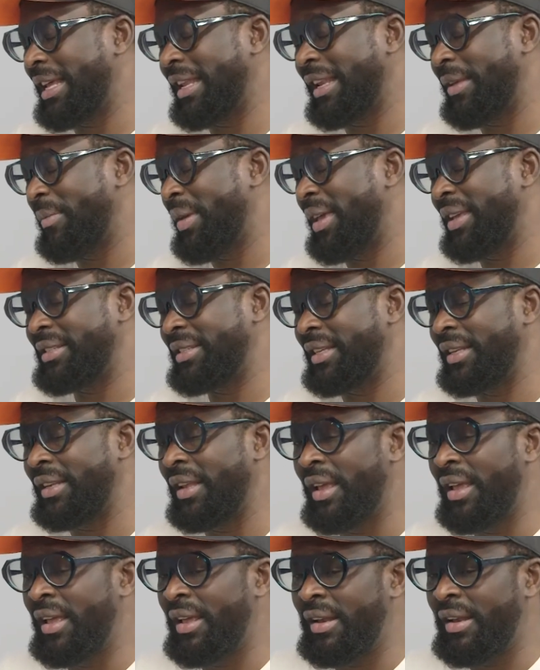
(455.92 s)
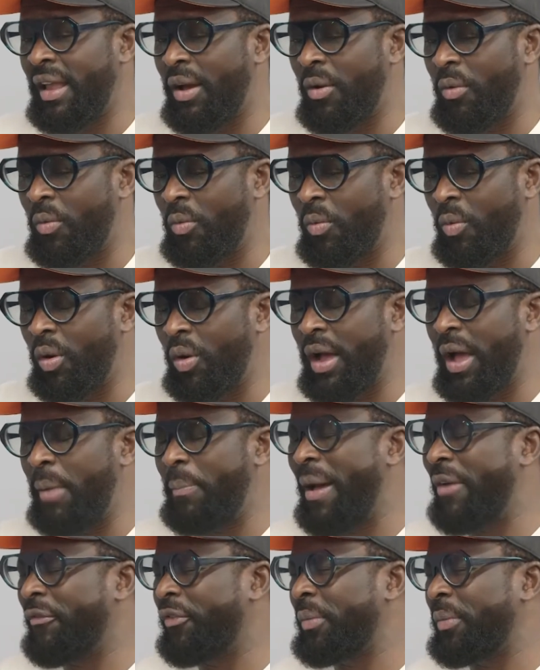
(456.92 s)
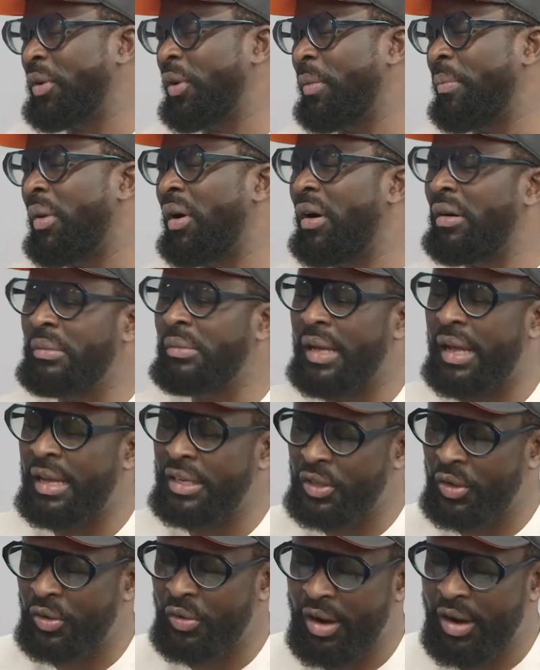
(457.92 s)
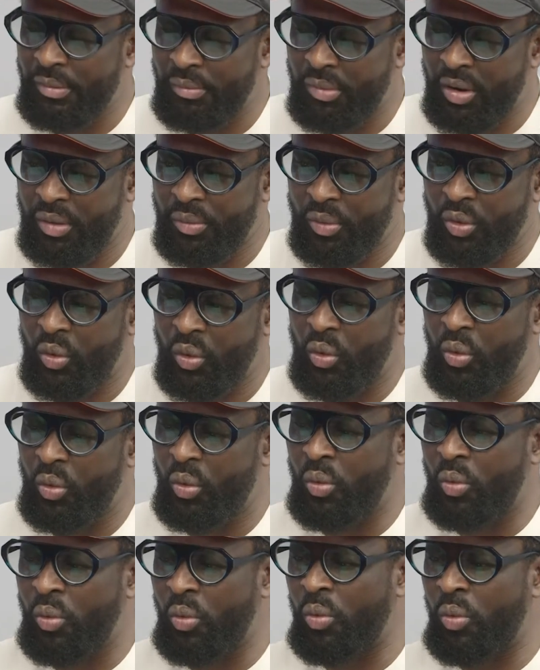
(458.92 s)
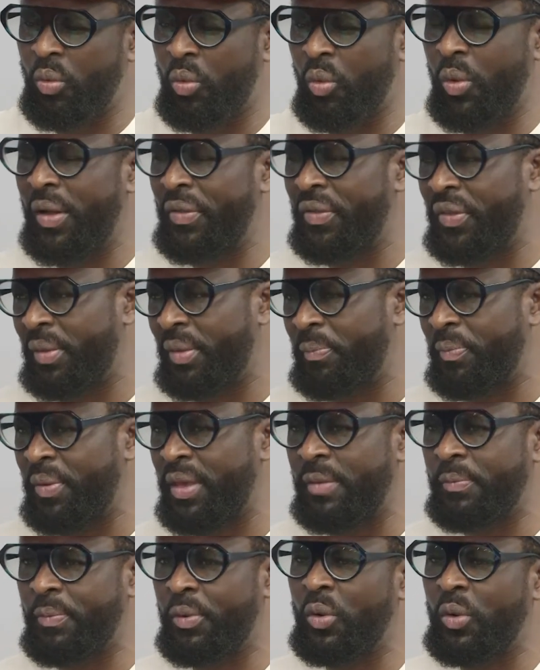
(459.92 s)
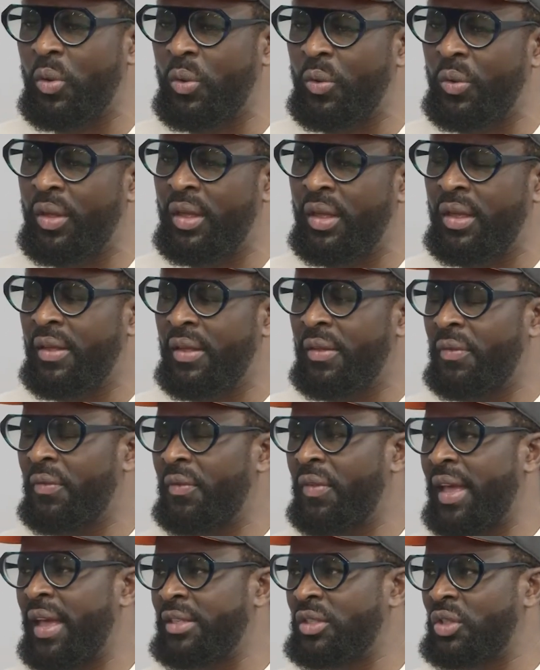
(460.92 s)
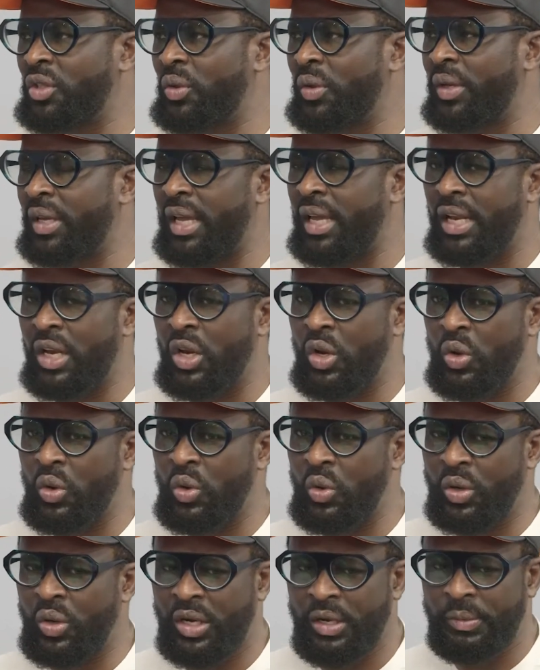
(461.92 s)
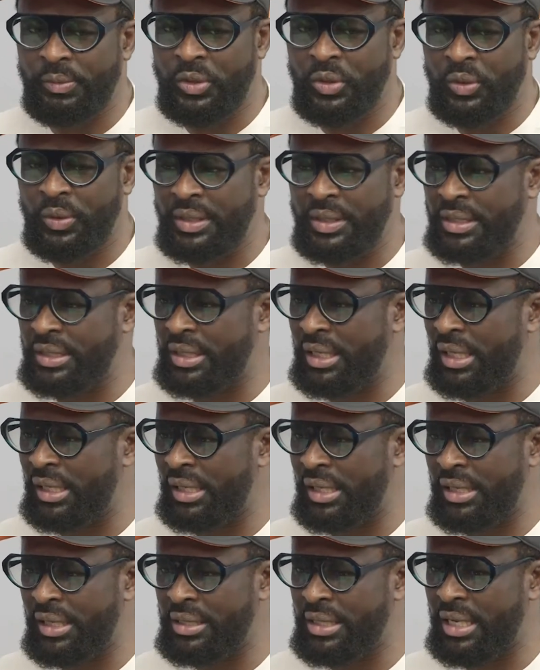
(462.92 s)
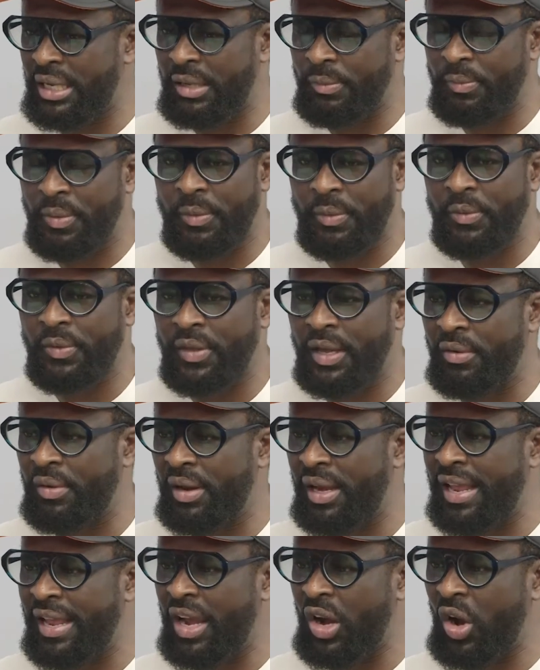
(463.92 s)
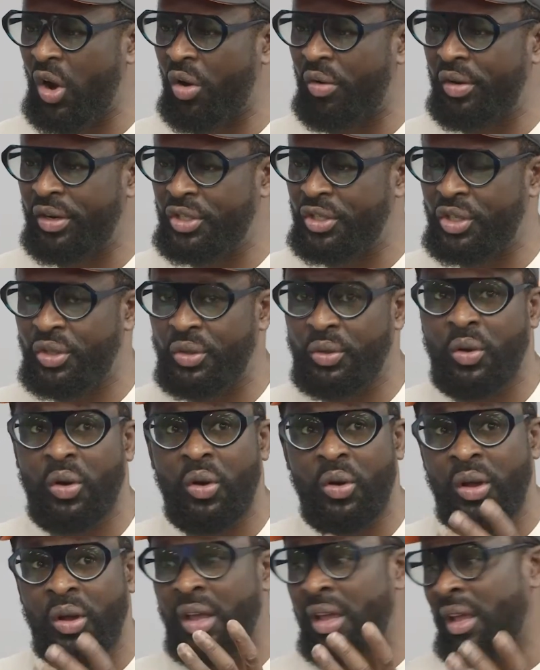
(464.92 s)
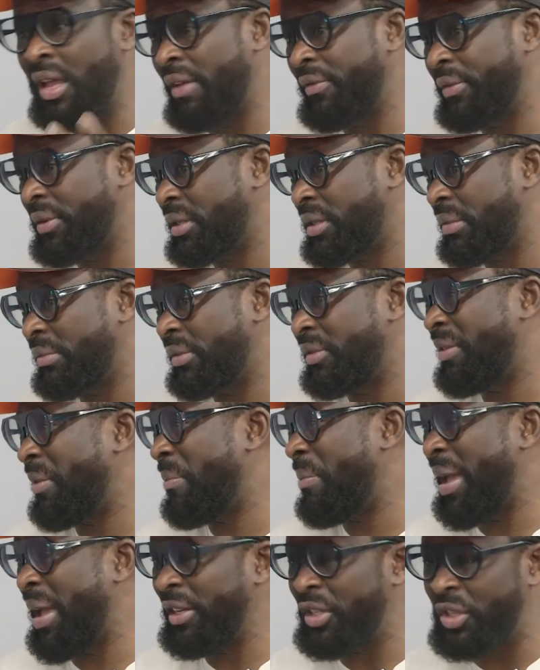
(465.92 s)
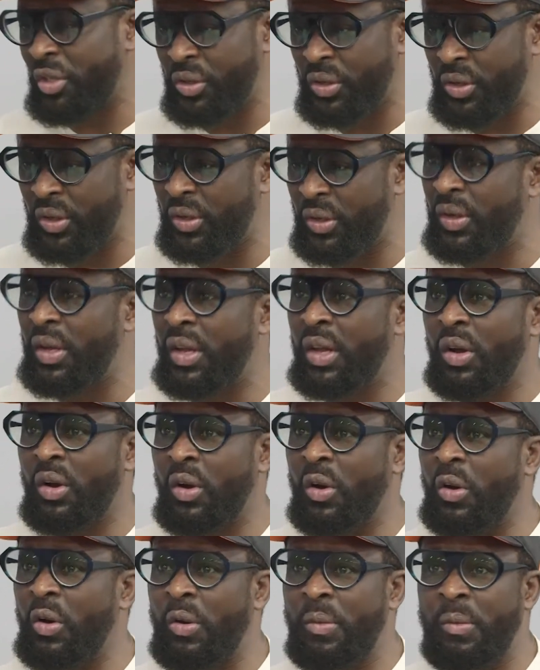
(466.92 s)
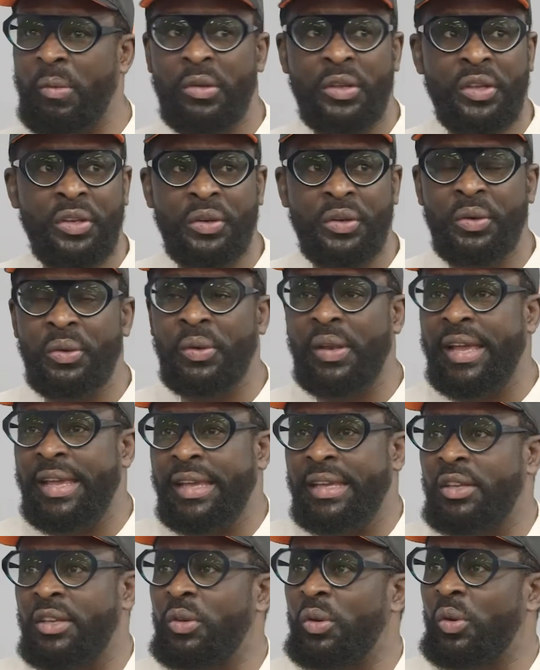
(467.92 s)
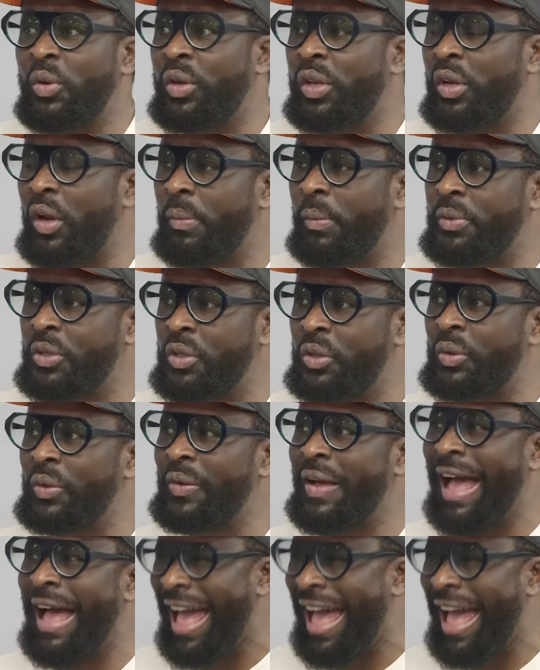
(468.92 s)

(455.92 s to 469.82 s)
And amazing. Now, apart from your mom and your grandmom, who are the people that you can look up to and say these are the people that really encourage you, or even some of the mentor, or like you're looking up to?